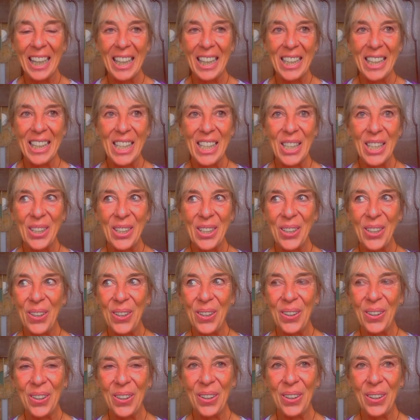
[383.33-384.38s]

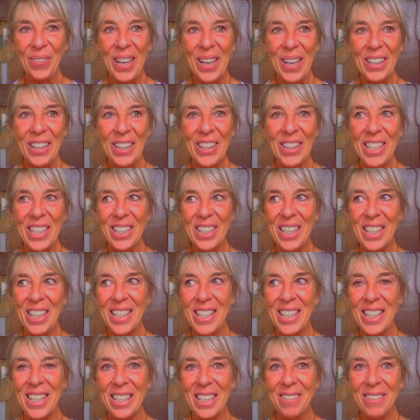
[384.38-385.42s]
So where is
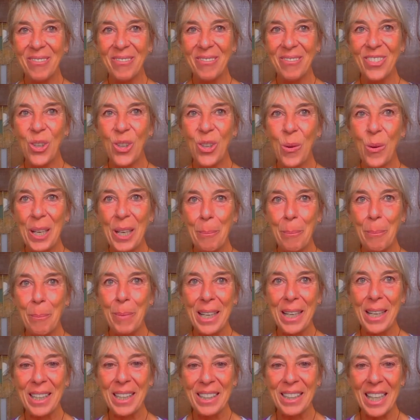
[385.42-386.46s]
this doing
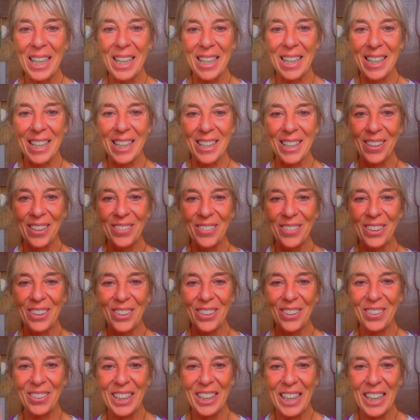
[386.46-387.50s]
big things of the
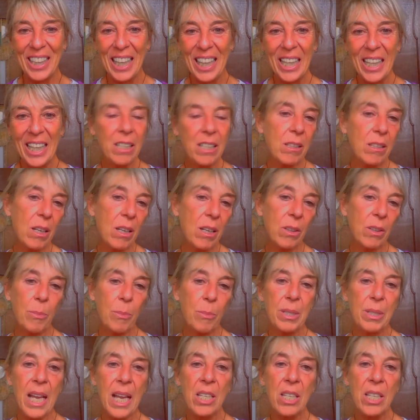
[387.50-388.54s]
tree? It's
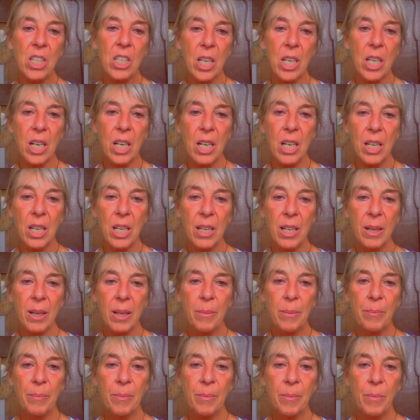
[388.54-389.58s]
circumstantial.
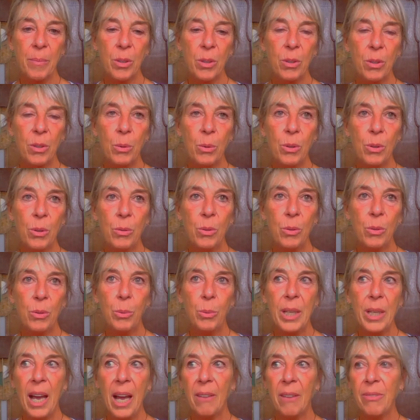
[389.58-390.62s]
Do
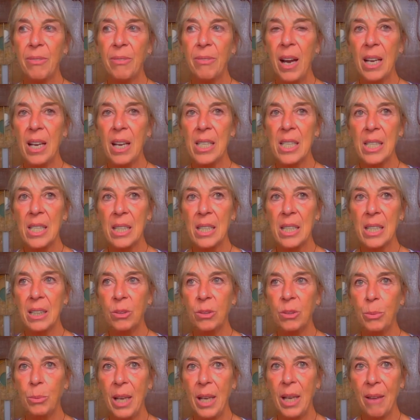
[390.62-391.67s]
we have
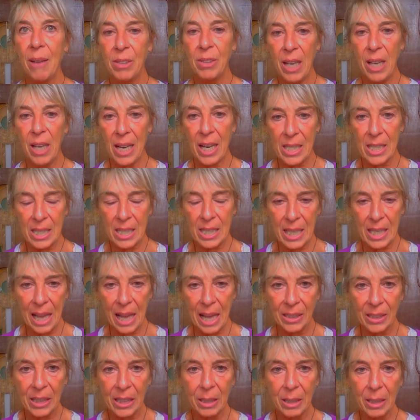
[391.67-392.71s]
an
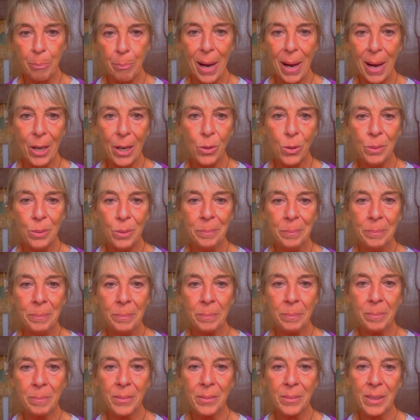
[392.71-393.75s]
Icelandic biome?
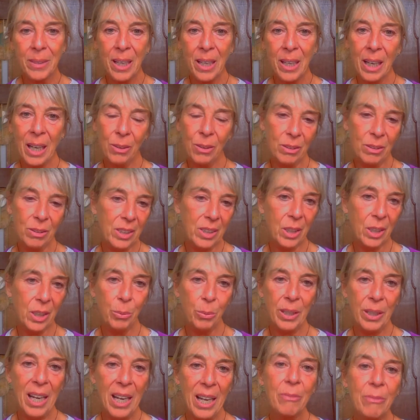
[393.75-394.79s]
I don't think
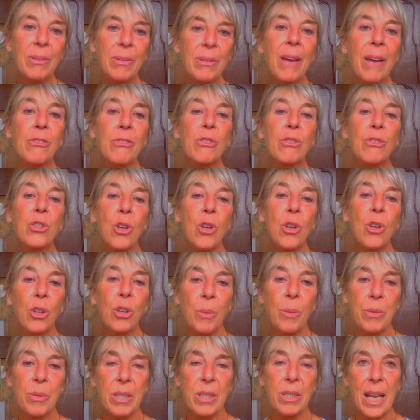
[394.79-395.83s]
it's
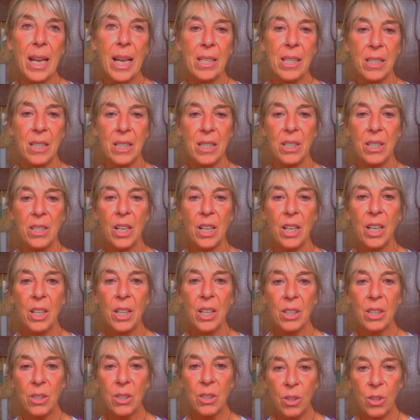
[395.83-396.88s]
circumstances.
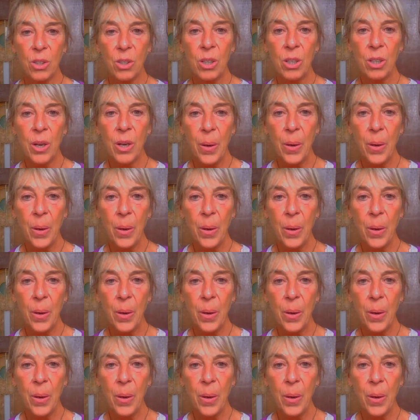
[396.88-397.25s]
So